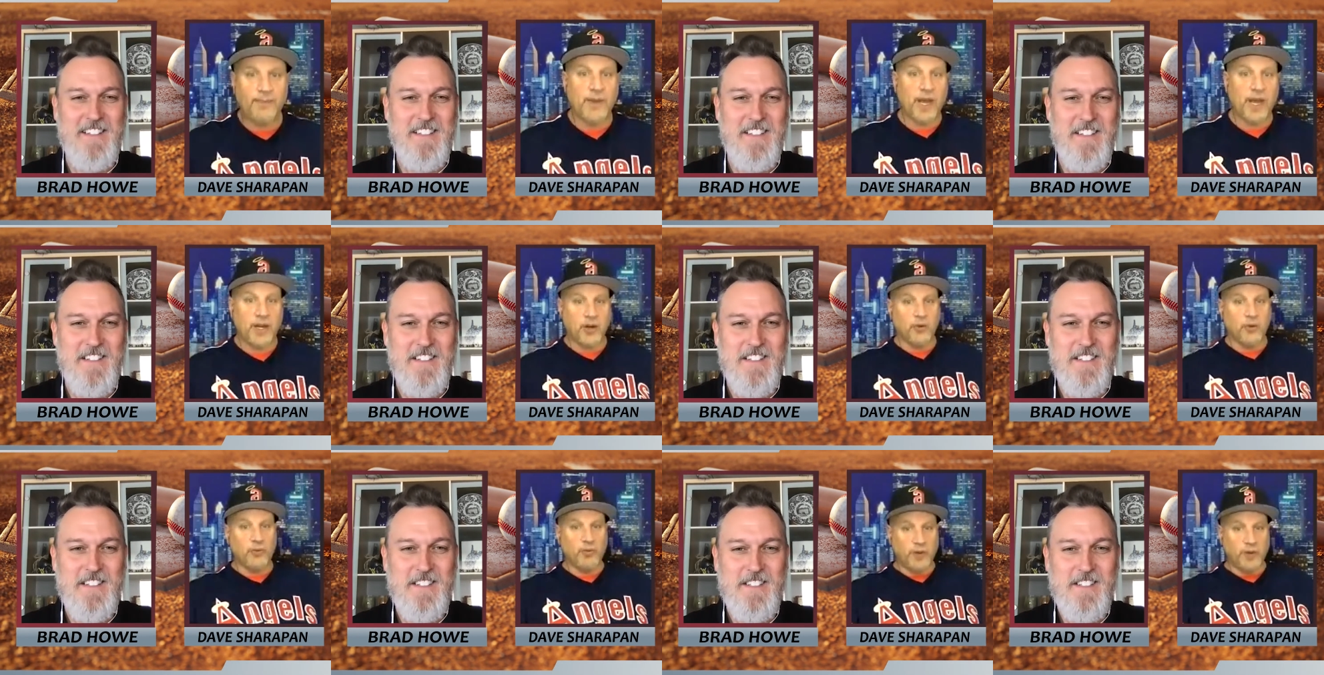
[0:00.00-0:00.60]
Speaker 1: and
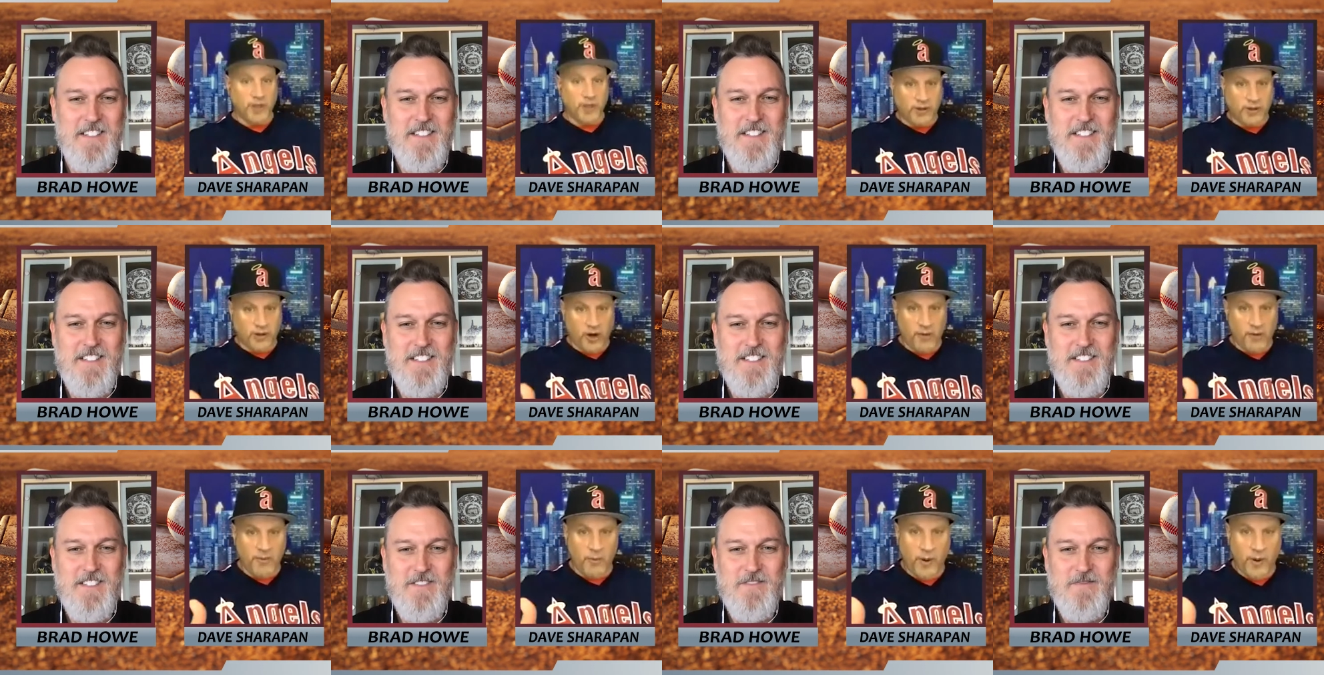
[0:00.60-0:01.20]
you
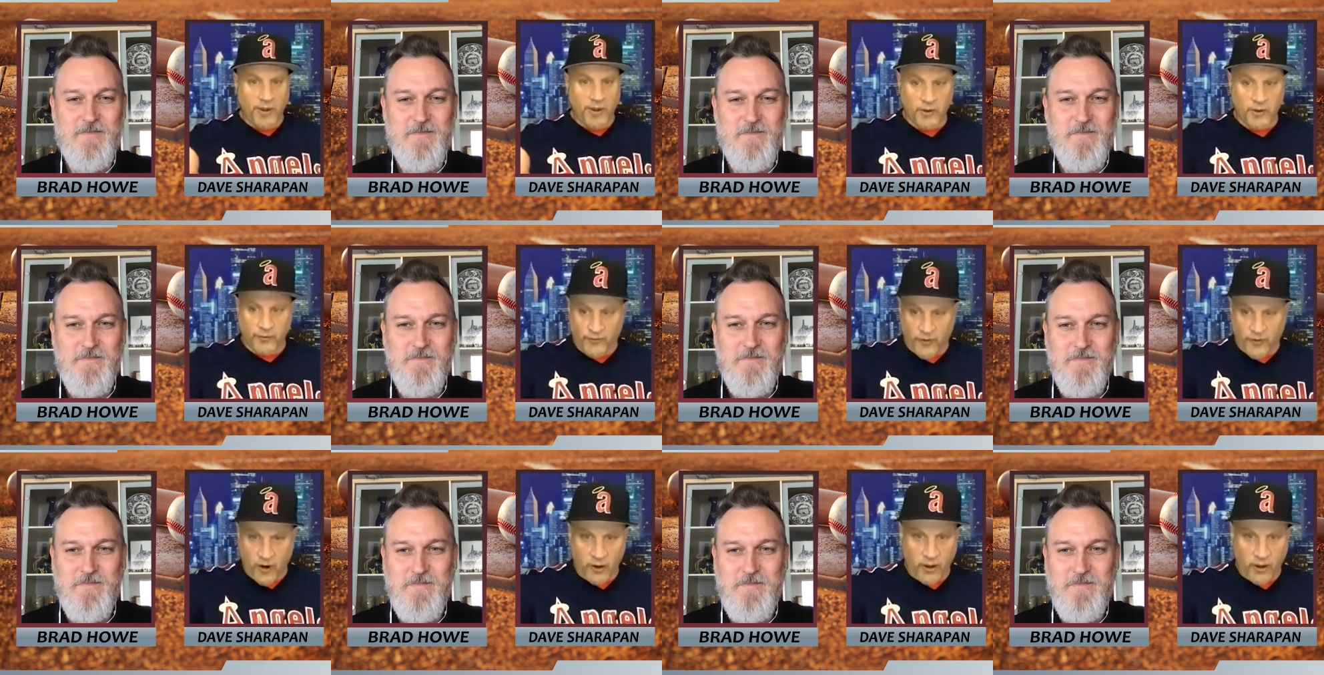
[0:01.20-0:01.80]
determine whether you
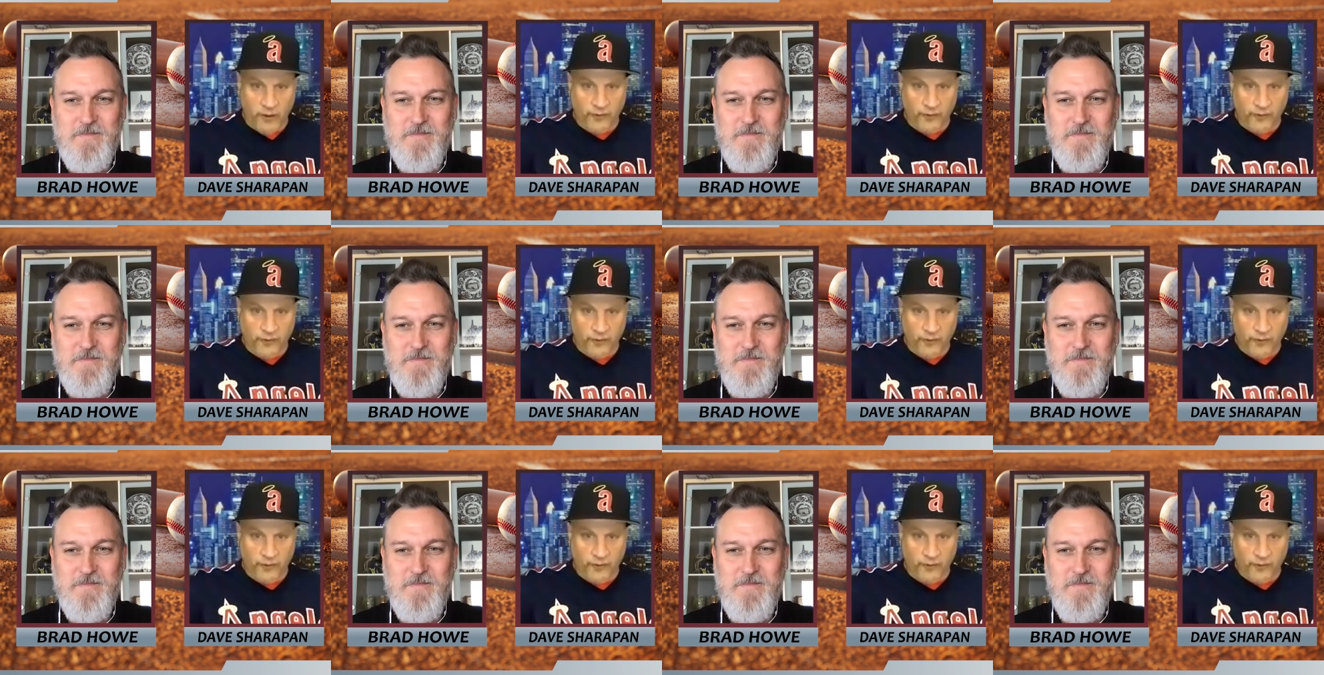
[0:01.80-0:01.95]
follow